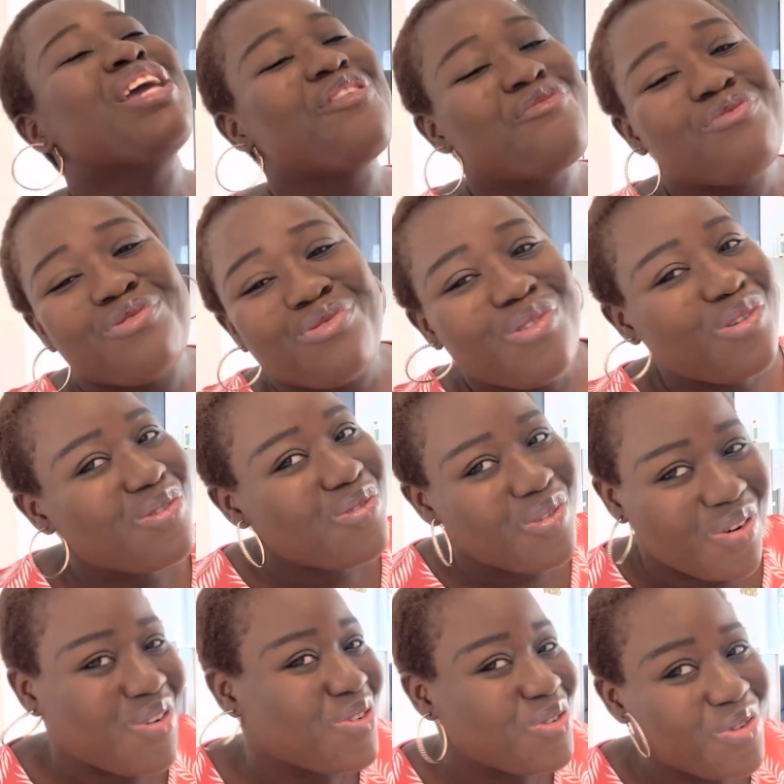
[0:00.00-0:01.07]
you don't
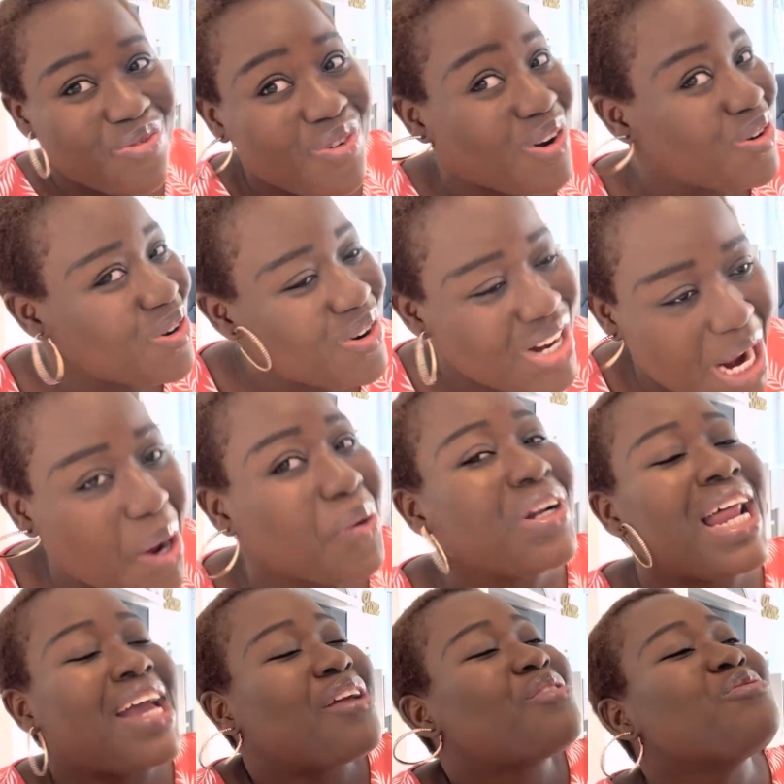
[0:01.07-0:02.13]
know, you for know now,
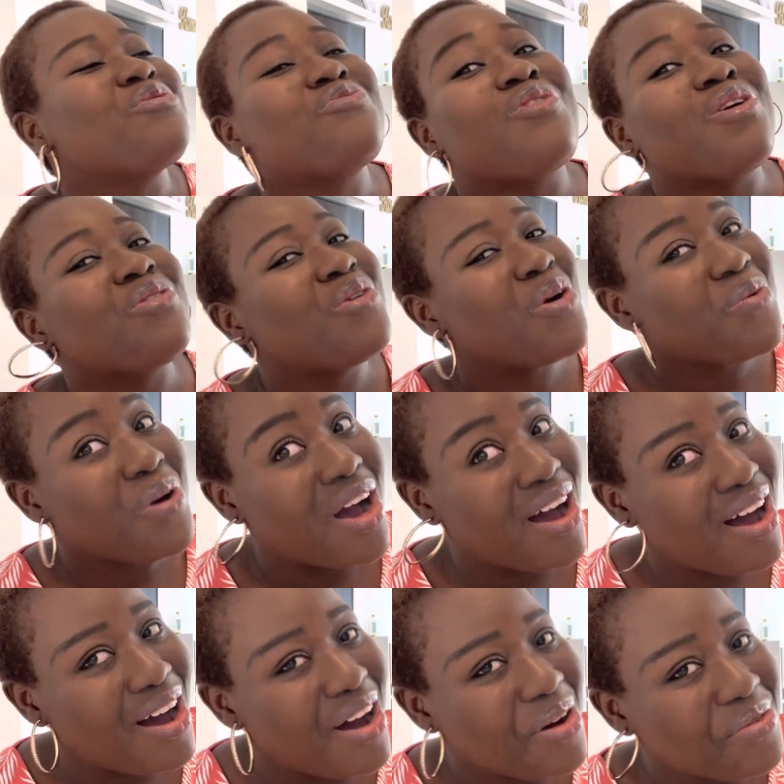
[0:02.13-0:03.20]
like you for know
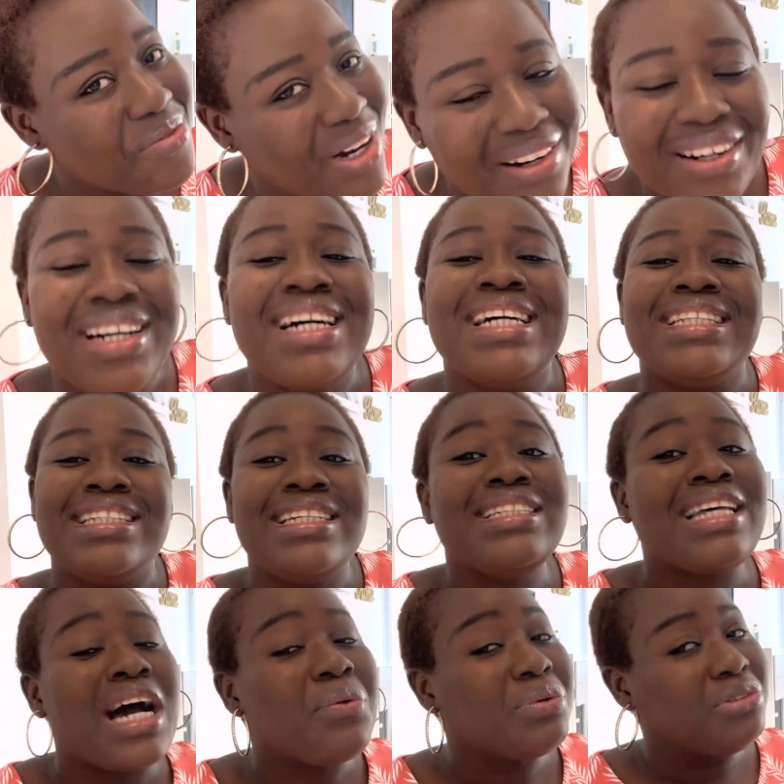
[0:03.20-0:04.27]
well, this is
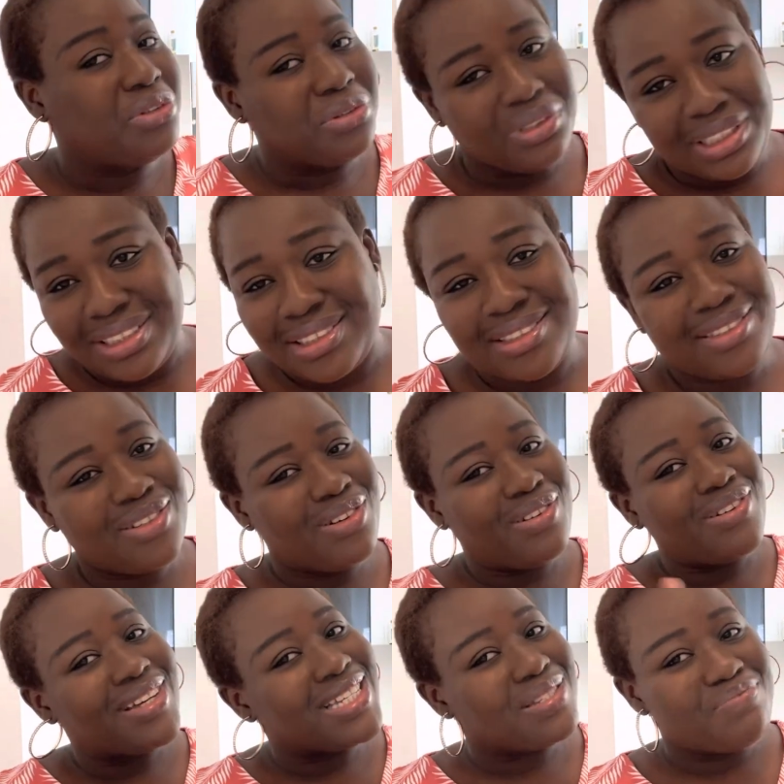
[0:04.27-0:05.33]
how we do it.
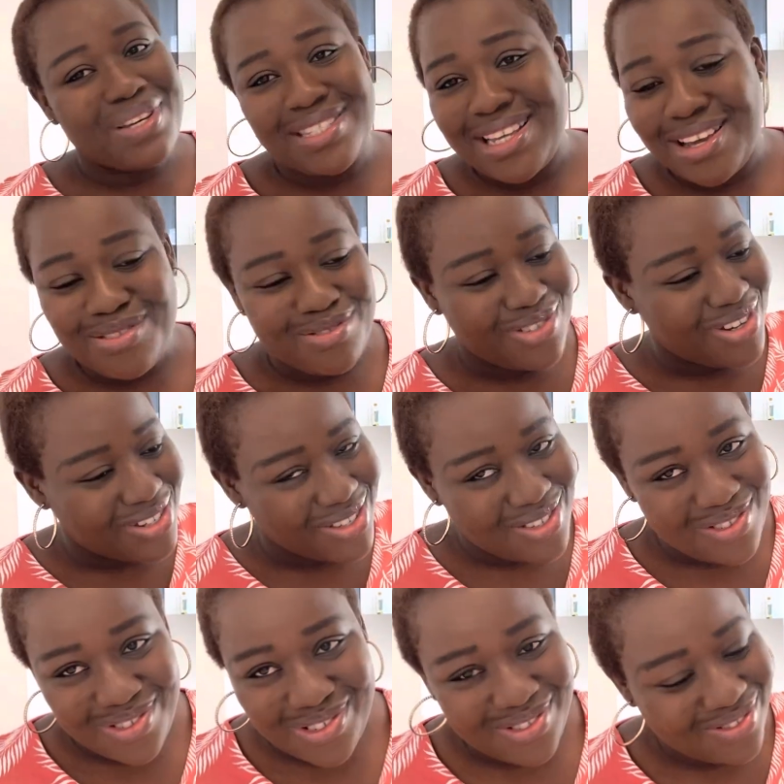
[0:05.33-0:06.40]
So it's better you just, you
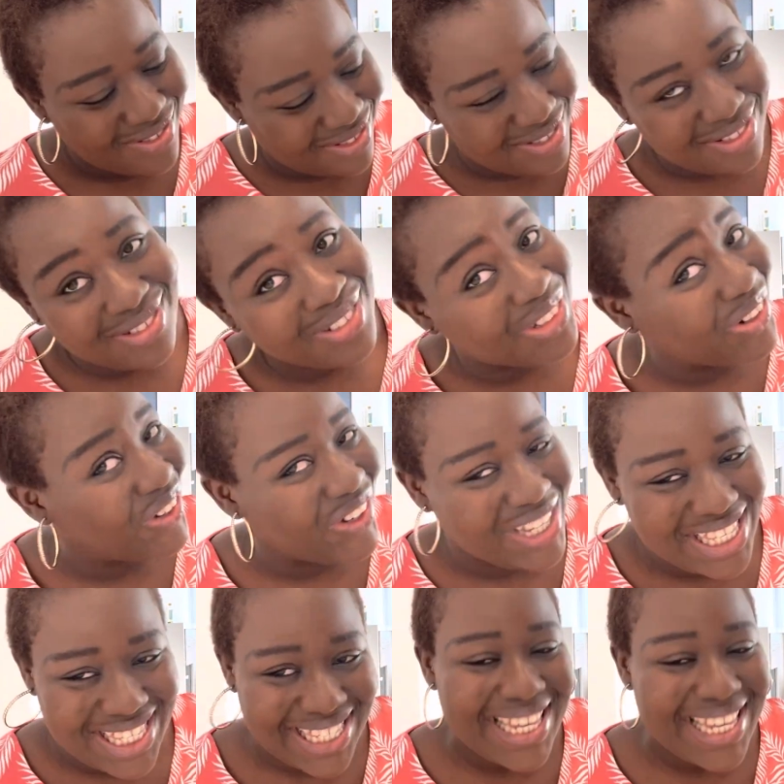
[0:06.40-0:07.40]
know, you know it.